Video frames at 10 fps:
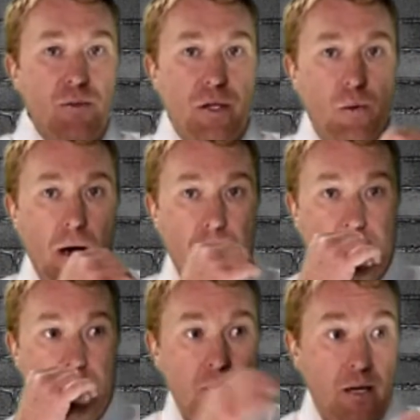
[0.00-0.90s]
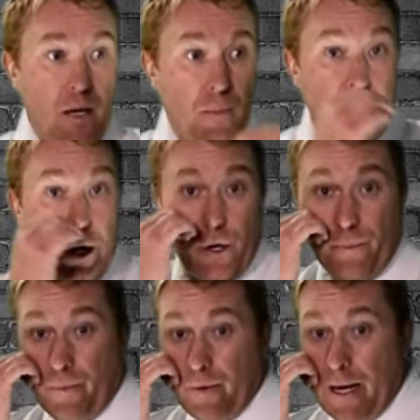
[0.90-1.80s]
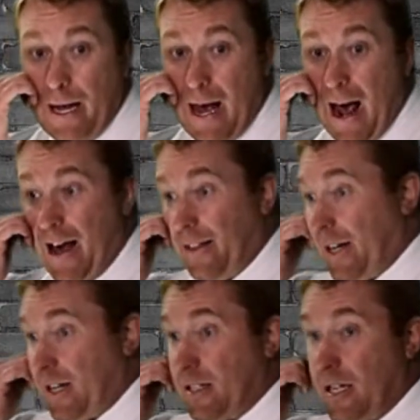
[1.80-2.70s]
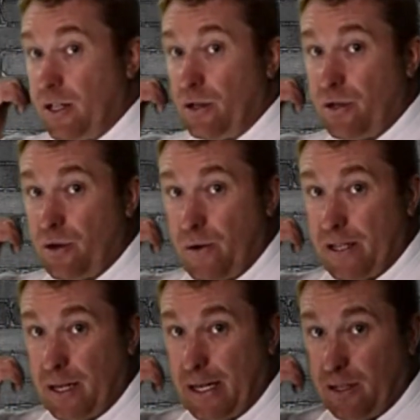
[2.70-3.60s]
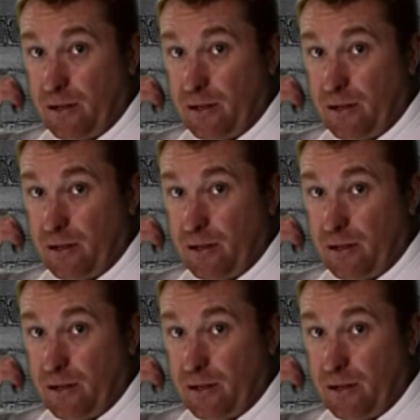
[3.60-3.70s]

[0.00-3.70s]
with the weapon, boom, and then continues through as I need